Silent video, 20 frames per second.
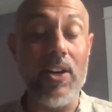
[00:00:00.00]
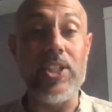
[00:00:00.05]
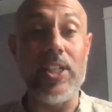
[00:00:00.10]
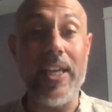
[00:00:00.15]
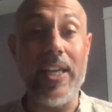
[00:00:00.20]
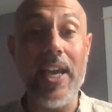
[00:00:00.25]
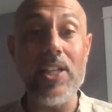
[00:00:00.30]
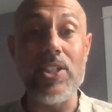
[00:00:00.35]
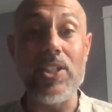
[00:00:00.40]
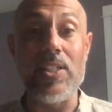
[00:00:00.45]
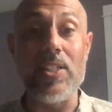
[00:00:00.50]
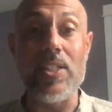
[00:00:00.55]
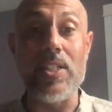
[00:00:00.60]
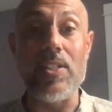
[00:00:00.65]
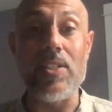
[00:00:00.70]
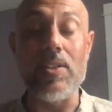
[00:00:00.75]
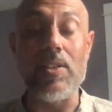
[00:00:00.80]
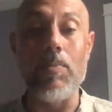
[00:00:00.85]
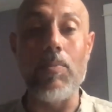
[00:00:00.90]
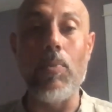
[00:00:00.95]
education
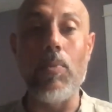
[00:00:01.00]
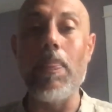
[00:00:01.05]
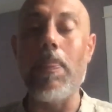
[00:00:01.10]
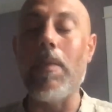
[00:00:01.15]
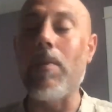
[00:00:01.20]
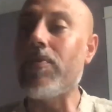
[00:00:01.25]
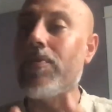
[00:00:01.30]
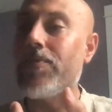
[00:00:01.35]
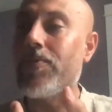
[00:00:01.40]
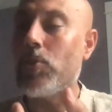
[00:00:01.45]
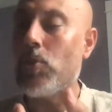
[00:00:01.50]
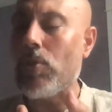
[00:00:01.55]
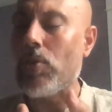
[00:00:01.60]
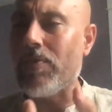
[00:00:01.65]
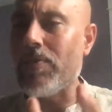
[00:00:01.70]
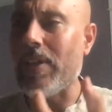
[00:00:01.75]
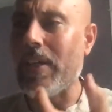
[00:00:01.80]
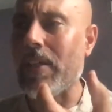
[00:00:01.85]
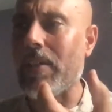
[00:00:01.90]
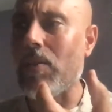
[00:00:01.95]
system, the sort
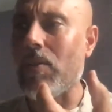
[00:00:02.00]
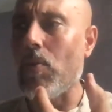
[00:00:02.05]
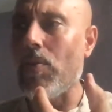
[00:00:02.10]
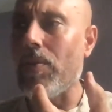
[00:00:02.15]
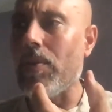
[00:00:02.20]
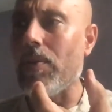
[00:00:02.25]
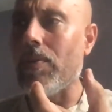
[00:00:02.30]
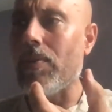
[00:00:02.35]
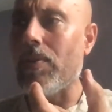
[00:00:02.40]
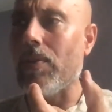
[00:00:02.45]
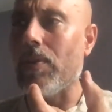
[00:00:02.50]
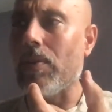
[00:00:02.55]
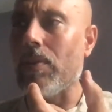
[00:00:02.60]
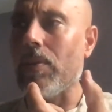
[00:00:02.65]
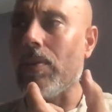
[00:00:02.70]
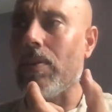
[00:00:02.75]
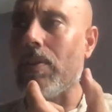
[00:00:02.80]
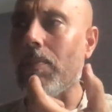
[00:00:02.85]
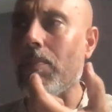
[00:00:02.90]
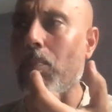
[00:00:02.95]
of like
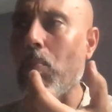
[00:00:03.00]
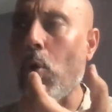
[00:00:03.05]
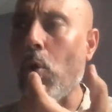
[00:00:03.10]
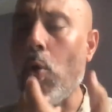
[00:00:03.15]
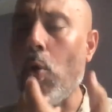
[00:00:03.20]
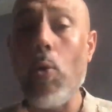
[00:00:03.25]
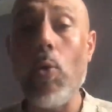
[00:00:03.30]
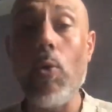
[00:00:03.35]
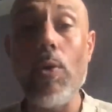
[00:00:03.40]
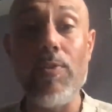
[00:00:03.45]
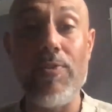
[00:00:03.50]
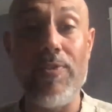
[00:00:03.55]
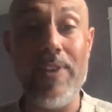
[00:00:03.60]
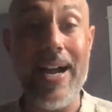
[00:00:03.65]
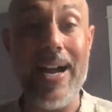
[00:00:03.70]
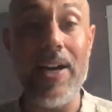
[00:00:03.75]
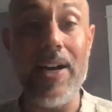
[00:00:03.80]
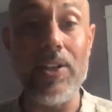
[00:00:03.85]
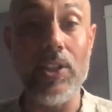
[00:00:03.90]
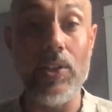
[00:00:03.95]
the core
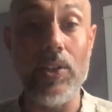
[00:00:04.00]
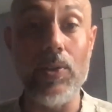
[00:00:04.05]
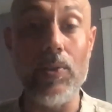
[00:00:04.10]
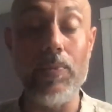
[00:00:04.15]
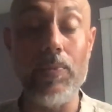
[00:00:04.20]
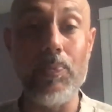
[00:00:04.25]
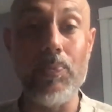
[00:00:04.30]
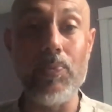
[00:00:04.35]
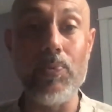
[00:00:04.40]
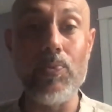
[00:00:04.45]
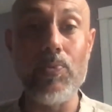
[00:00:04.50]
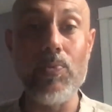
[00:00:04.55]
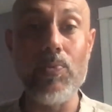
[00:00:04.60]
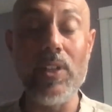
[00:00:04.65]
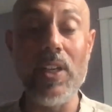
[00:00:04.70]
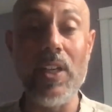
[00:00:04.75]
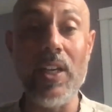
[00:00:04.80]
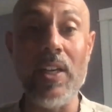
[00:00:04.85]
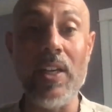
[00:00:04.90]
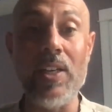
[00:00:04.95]
value
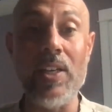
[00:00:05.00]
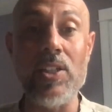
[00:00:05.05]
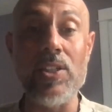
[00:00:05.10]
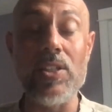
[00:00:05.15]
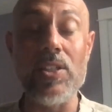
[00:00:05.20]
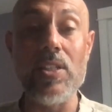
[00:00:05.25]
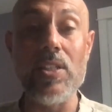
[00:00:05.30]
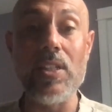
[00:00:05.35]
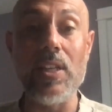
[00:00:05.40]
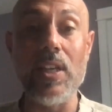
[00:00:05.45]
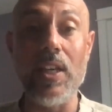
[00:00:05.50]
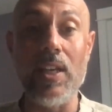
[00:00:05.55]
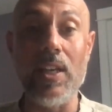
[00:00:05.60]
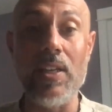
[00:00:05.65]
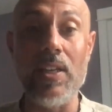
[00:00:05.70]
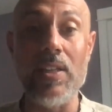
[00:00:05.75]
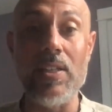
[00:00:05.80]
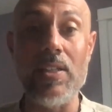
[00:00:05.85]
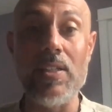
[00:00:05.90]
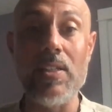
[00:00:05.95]
is
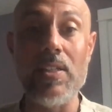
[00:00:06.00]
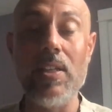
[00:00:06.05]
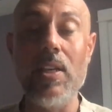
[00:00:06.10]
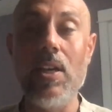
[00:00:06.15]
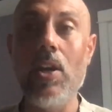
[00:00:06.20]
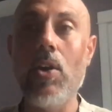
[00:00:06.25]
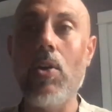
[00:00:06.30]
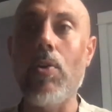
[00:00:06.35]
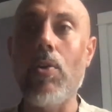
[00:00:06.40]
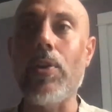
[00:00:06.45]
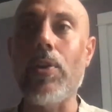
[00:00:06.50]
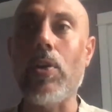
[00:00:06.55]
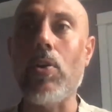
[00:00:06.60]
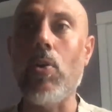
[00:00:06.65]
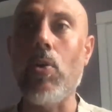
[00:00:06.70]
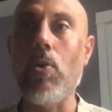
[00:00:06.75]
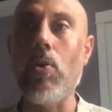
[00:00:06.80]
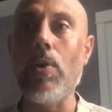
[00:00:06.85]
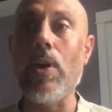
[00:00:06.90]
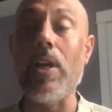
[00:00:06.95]
or the
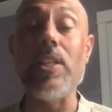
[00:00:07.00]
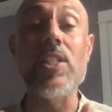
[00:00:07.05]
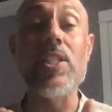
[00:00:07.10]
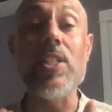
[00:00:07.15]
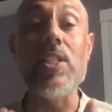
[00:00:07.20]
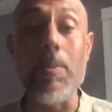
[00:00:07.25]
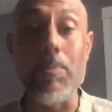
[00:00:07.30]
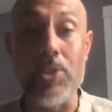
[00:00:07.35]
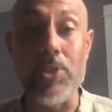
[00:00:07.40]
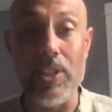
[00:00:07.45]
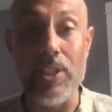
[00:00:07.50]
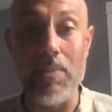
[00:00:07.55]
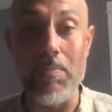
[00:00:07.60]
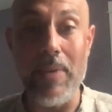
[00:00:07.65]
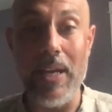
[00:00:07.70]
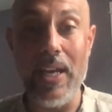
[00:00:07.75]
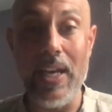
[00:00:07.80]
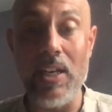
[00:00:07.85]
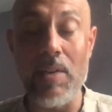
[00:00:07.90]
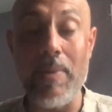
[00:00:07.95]
core assumption
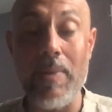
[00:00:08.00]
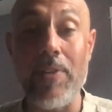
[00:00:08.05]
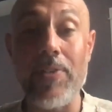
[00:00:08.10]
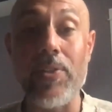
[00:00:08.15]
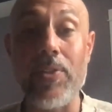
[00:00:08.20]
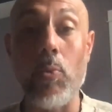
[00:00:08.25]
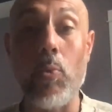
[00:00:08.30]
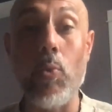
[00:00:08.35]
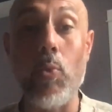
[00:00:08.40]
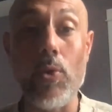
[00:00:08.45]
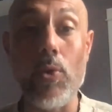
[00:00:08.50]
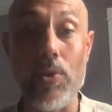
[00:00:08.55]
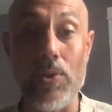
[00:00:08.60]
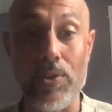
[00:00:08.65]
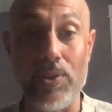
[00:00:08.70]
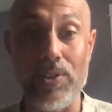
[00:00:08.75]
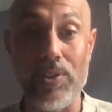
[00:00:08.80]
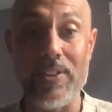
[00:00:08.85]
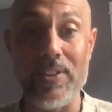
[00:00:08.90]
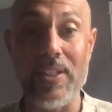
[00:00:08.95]
made about the
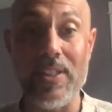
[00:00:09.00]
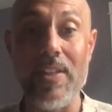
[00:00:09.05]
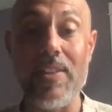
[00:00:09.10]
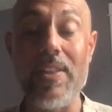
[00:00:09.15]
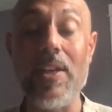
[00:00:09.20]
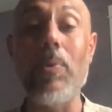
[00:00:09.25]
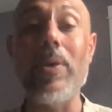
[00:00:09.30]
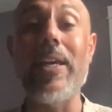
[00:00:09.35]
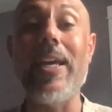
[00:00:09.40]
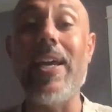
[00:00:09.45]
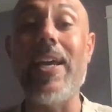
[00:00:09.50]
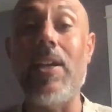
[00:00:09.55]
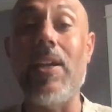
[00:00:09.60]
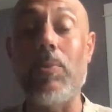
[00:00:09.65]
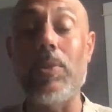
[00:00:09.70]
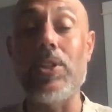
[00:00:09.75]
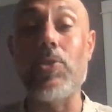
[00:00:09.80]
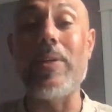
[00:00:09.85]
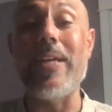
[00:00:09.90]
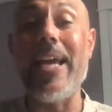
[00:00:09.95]
world that in
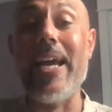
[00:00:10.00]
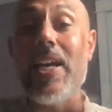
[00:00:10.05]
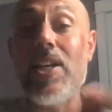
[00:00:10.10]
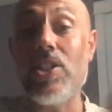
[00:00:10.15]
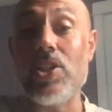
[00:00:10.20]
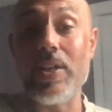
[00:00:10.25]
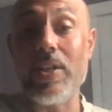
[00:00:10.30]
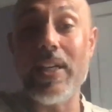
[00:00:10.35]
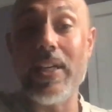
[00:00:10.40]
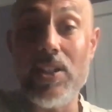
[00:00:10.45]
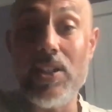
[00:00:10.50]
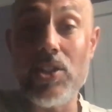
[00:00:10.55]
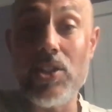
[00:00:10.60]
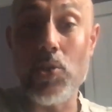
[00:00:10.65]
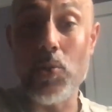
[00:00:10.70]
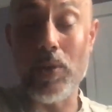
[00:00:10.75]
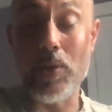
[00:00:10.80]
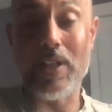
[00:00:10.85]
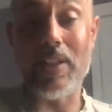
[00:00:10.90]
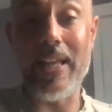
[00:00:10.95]
which we enter
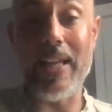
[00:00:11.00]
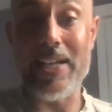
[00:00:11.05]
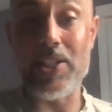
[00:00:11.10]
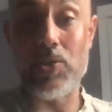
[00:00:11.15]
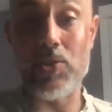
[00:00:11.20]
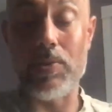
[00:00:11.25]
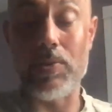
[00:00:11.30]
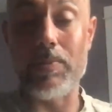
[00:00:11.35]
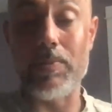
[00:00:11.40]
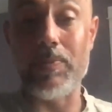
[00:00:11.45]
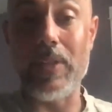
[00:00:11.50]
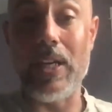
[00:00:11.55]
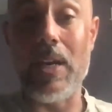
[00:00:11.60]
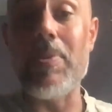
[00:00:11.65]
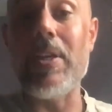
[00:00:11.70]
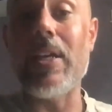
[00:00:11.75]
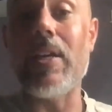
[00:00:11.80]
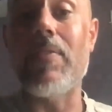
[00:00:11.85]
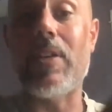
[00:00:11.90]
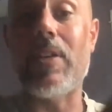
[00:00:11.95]
into a classroom. And I'm thinking of a